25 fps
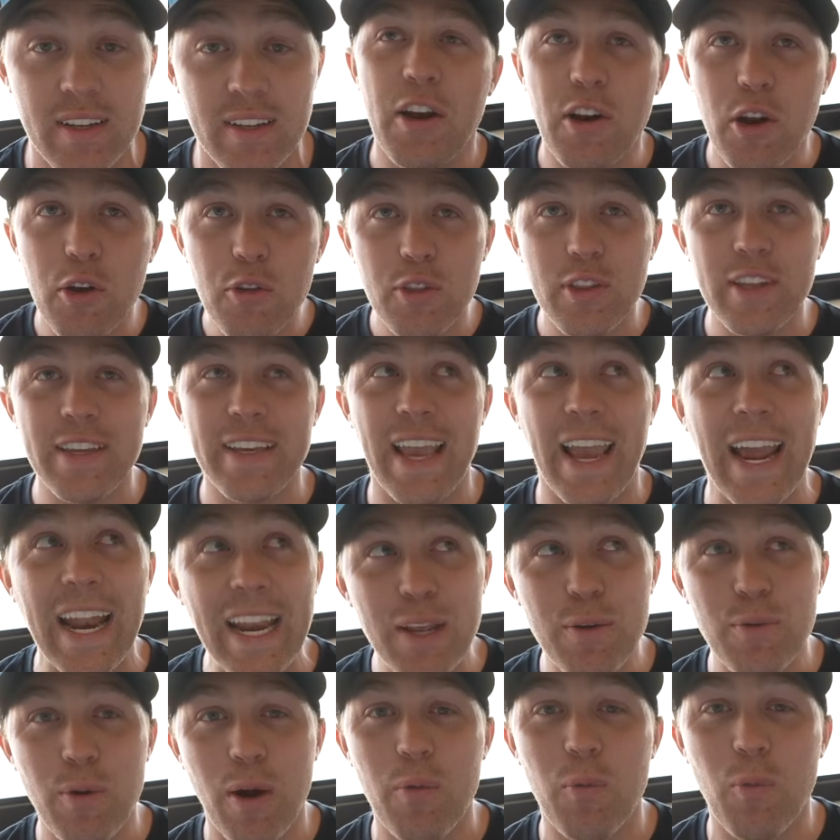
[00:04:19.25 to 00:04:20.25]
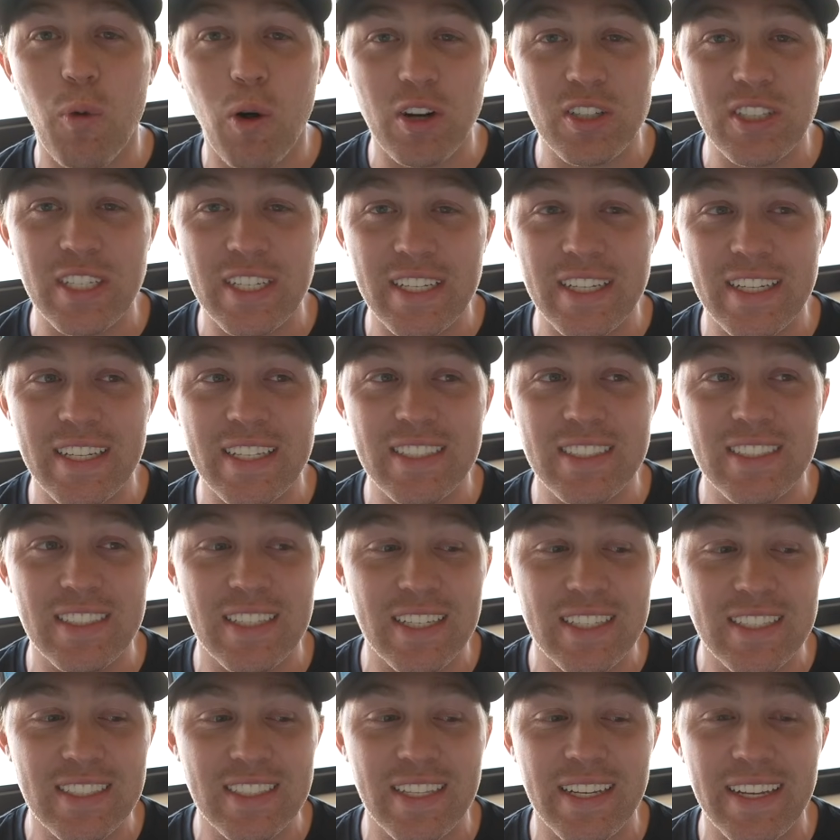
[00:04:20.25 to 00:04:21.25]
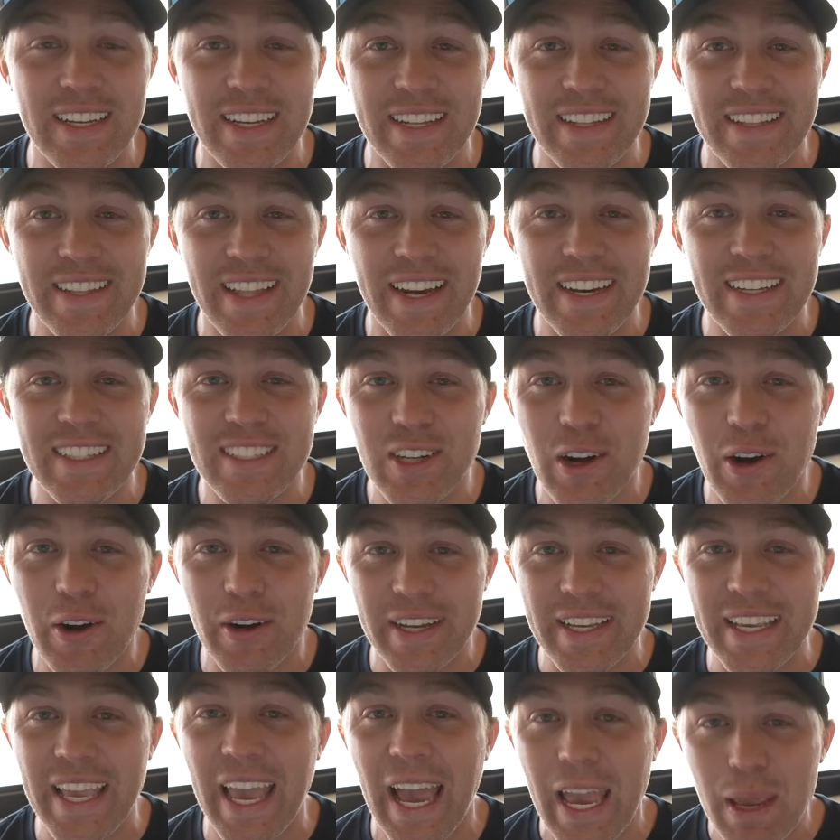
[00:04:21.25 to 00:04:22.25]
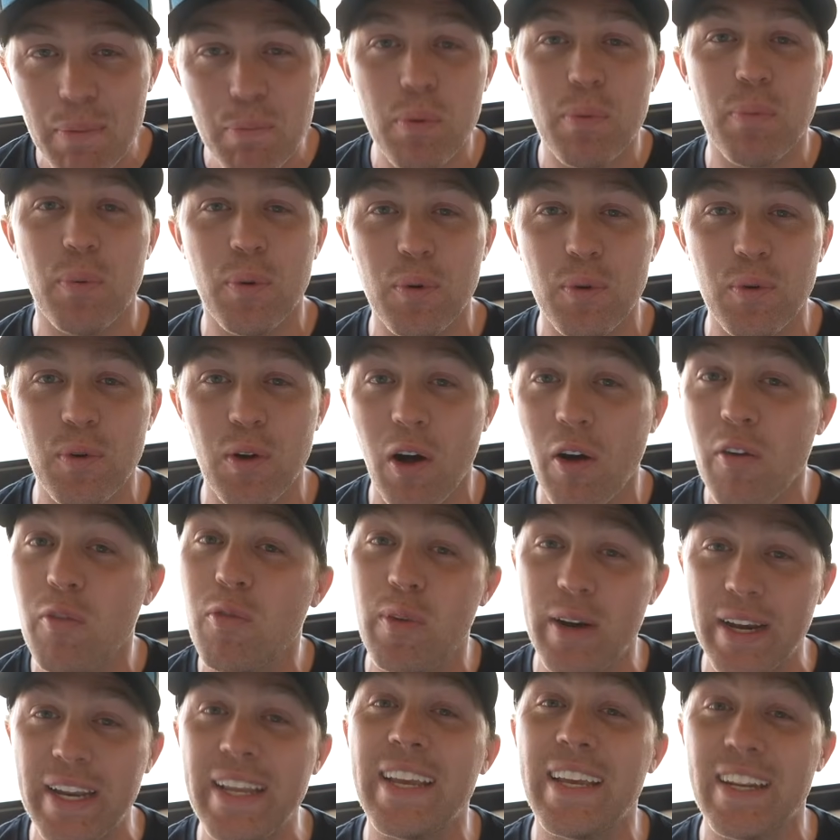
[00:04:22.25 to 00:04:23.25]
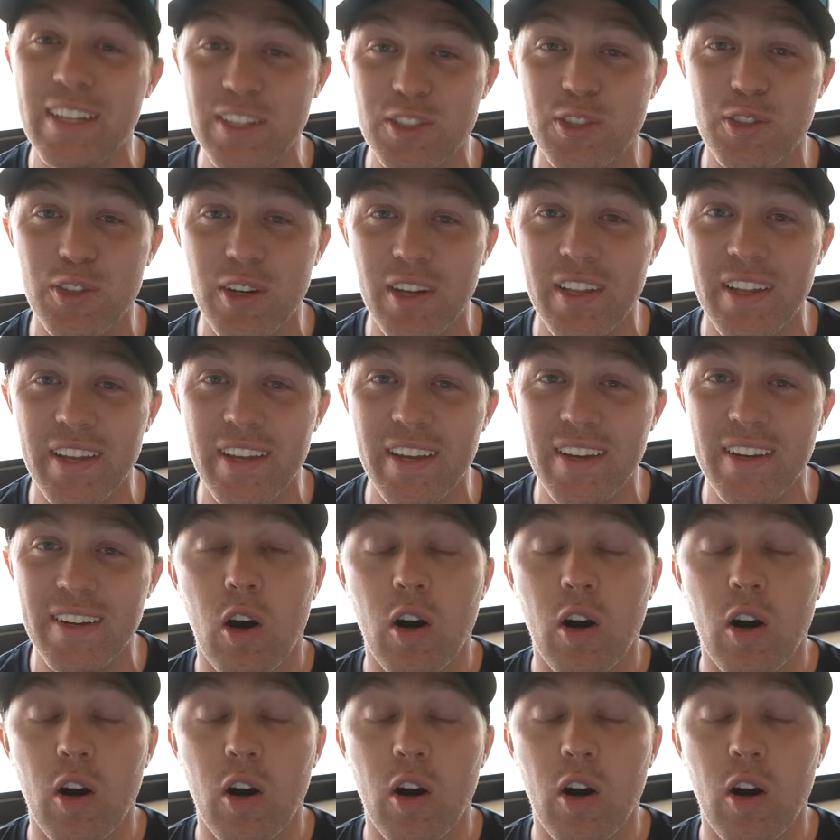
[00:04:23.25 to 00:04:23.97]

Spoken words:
I don't think anyone watching this is thinking that he's not capable of winning in Australia.